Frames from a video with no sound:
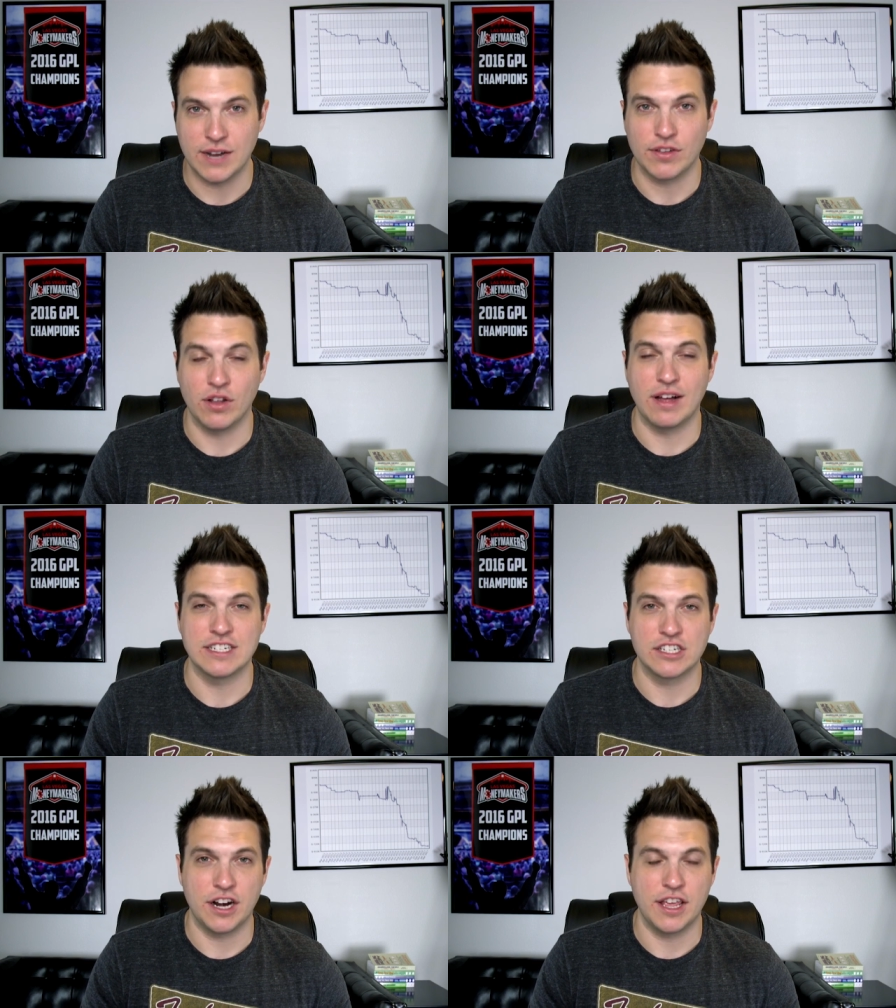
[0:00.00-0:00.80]
and have done a lot
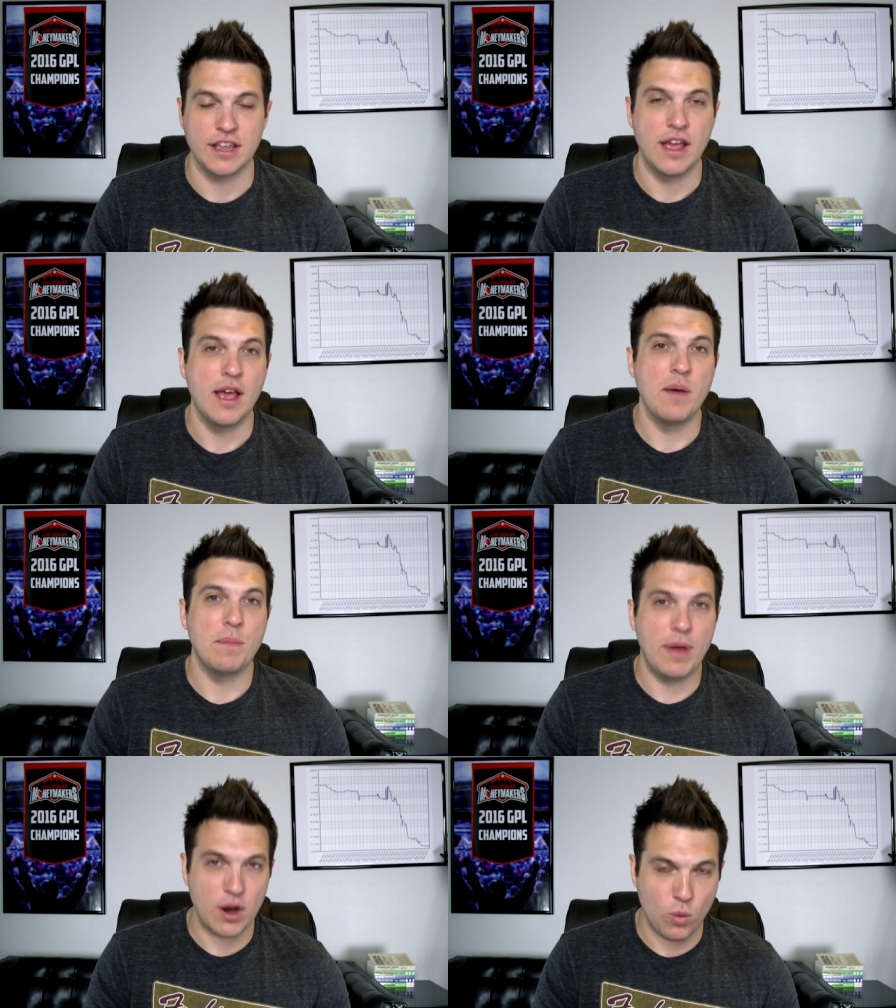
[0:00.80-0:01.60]
of studying.
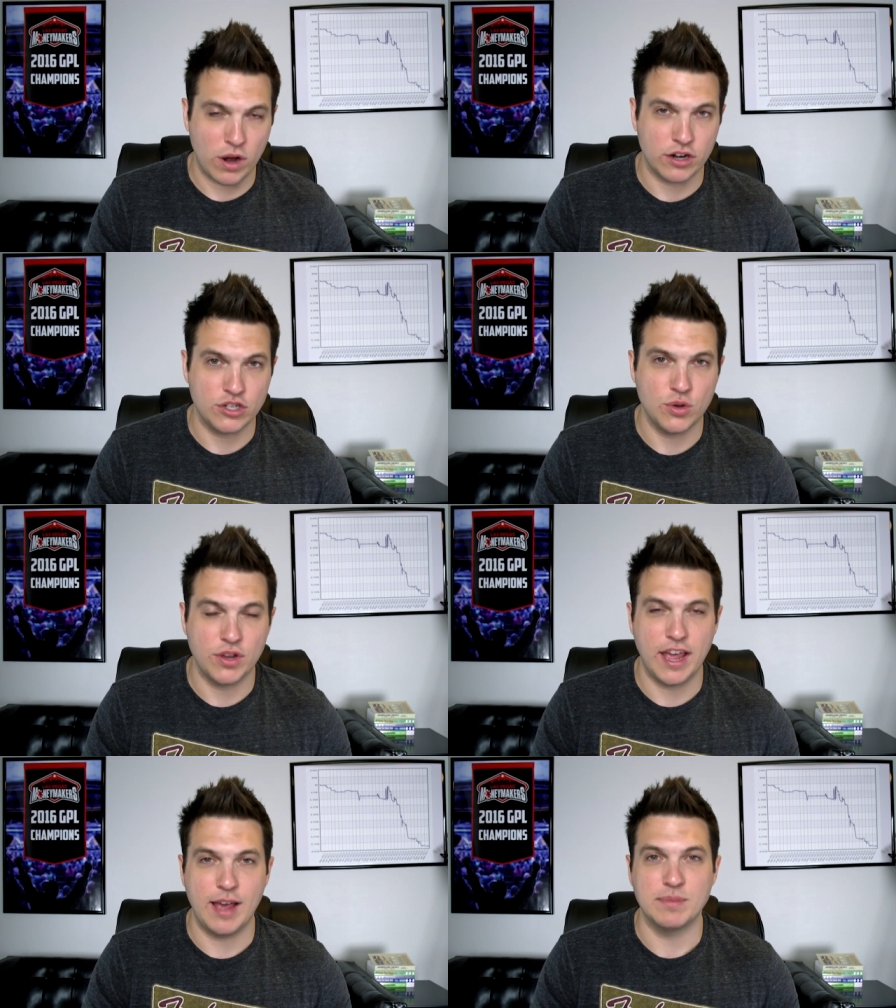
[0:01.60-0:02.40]
Pick one or two
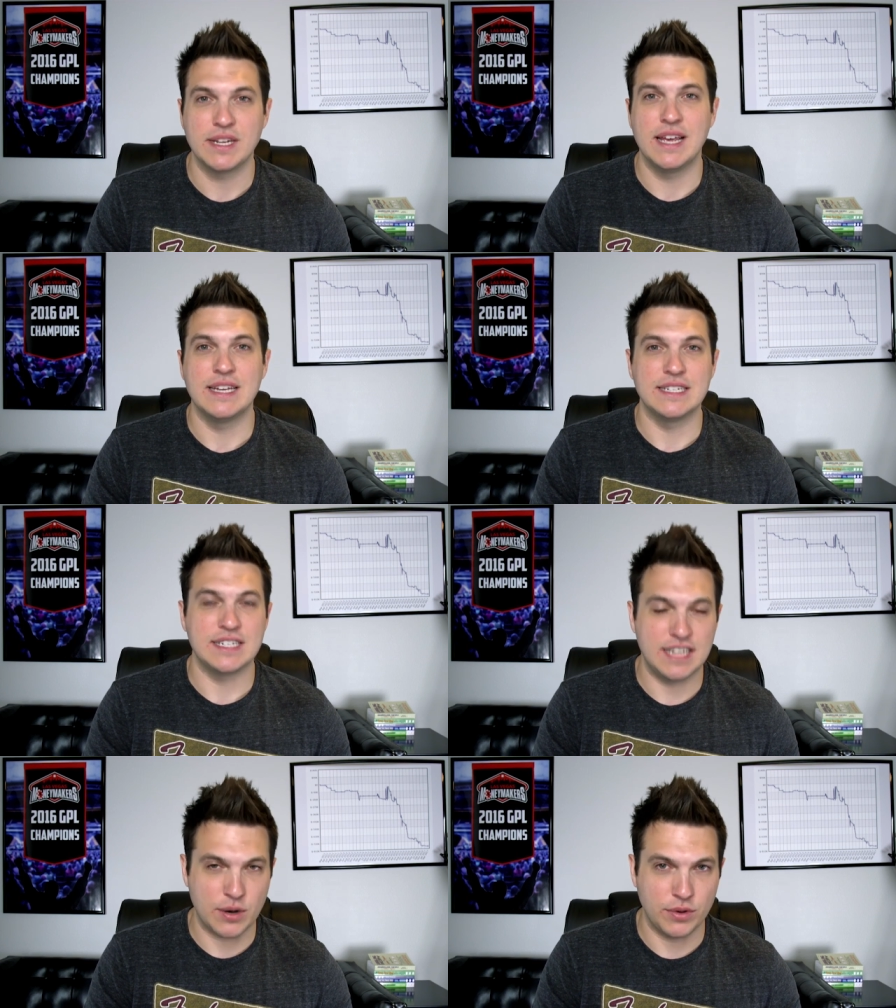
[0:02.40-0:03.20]
games,
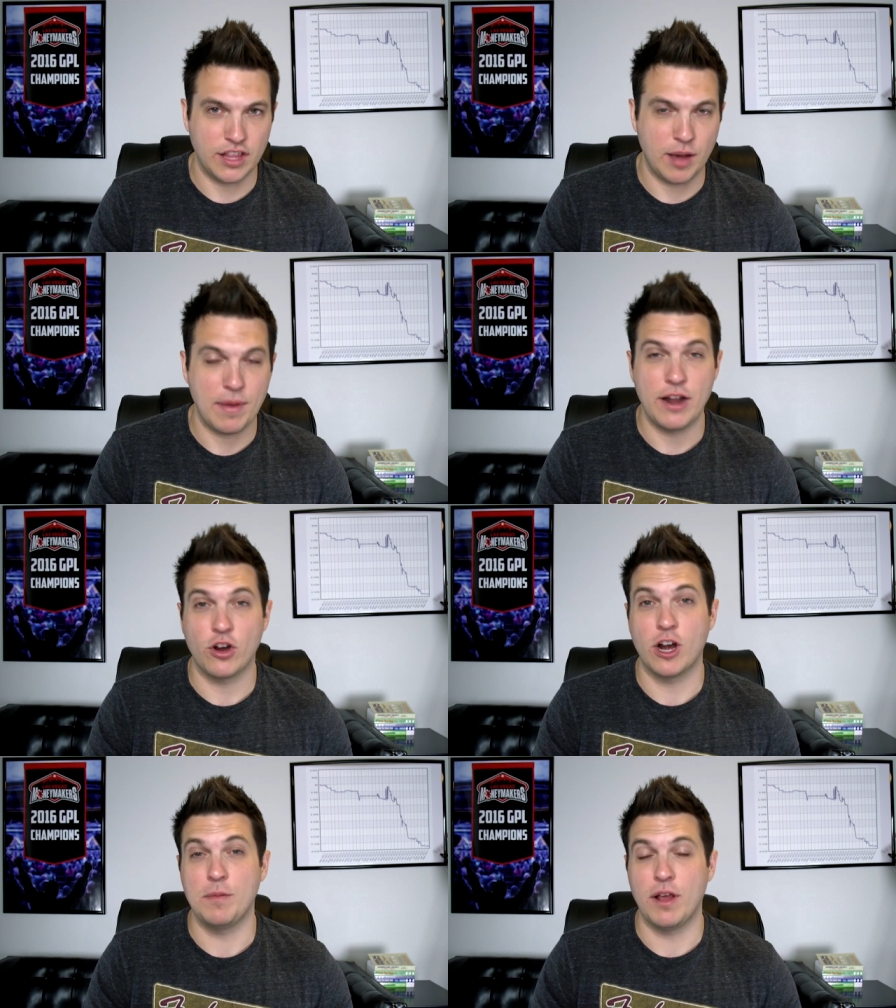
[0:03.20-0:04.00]
stick with them, and
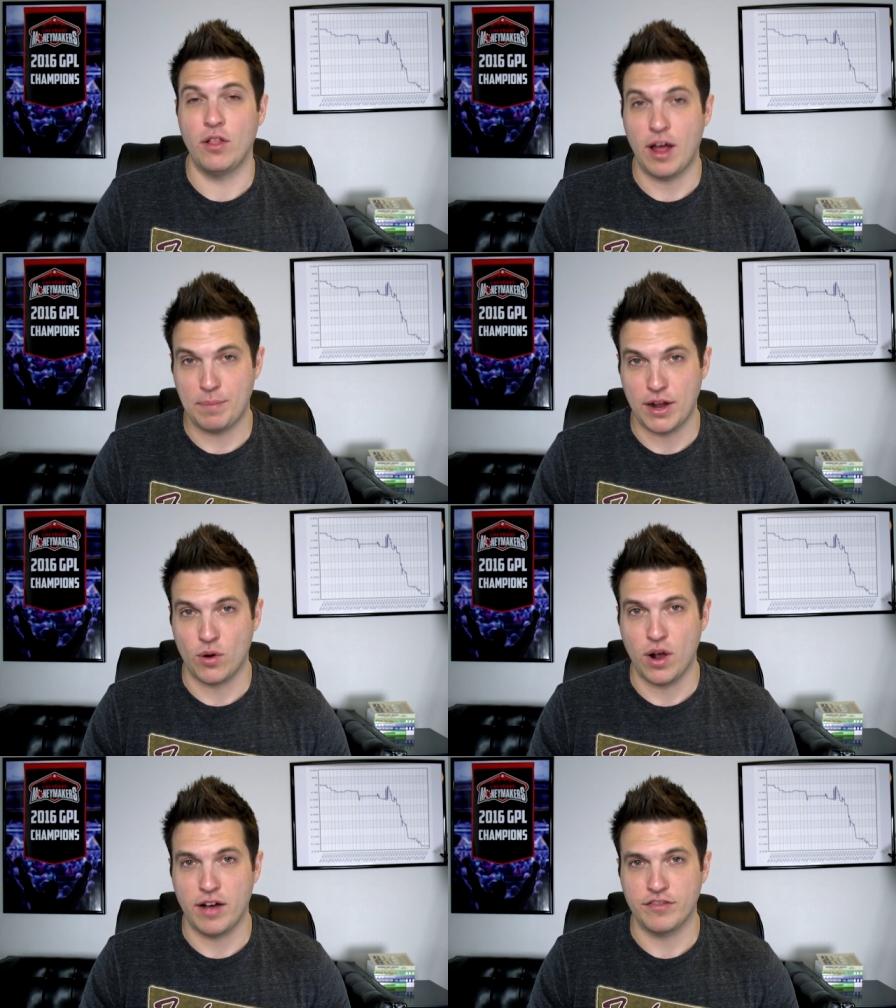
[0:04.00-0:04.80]
you're going to be a lot
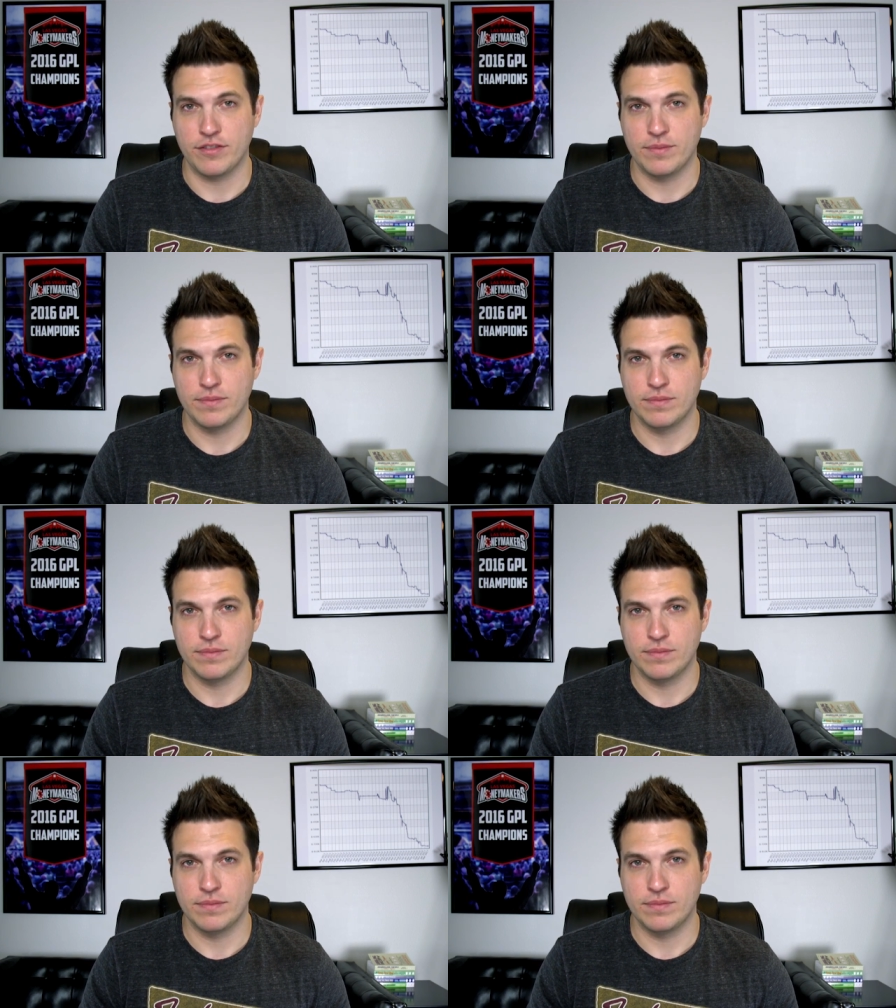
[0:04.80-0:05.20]
better off.